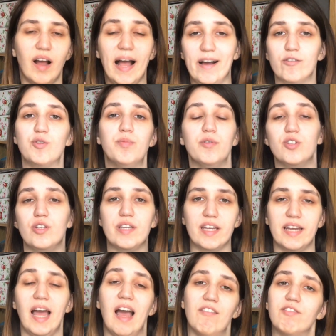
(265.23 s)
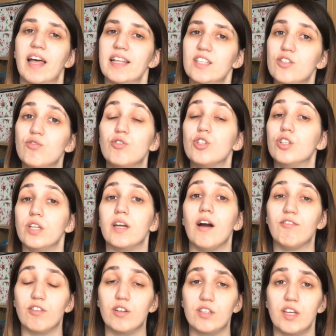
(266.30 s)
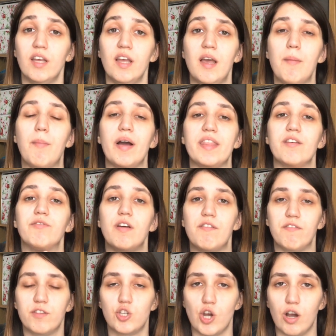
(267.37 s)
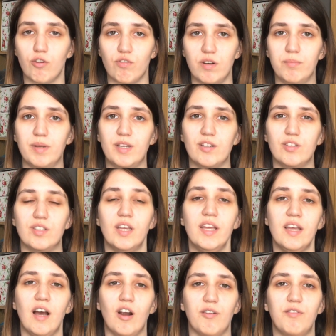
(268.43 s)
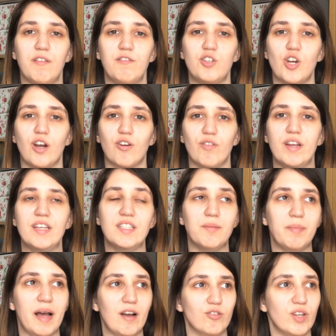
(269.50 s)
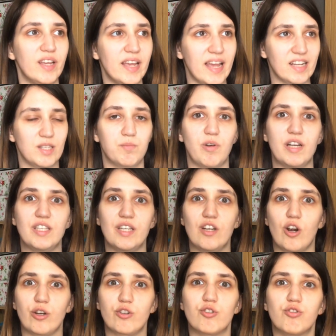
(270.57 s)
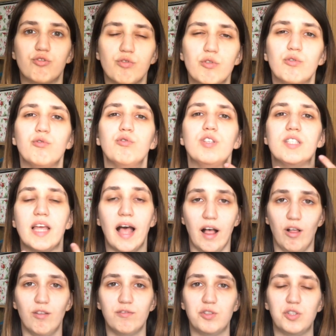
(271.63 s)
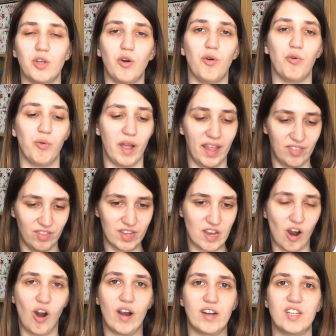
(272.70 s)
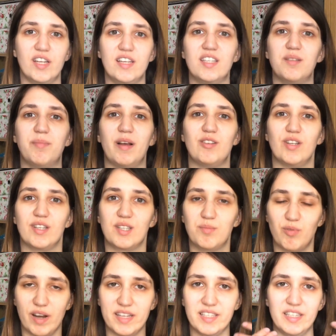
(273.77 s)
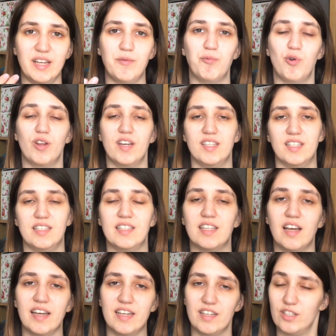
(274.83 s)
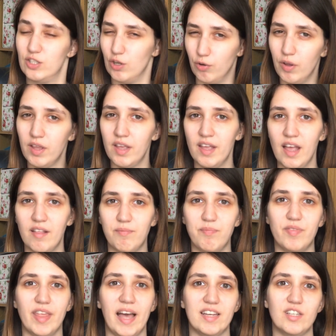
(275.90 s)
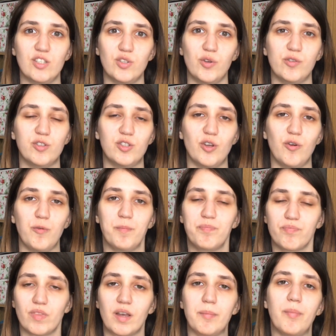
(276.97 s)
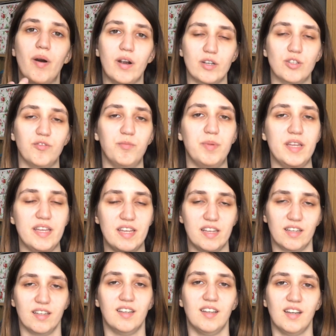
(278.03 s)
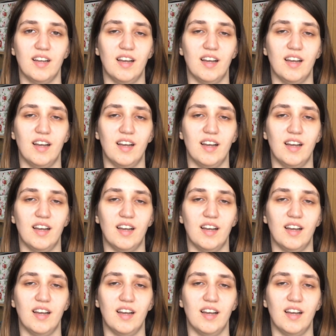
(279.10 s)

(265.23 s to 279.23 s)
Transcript: output you can have. That's usually governed by the fifth chakra, because our fifth chakra is about expressing our true selves, and the art is about expressing what is inside us. So that is also part of being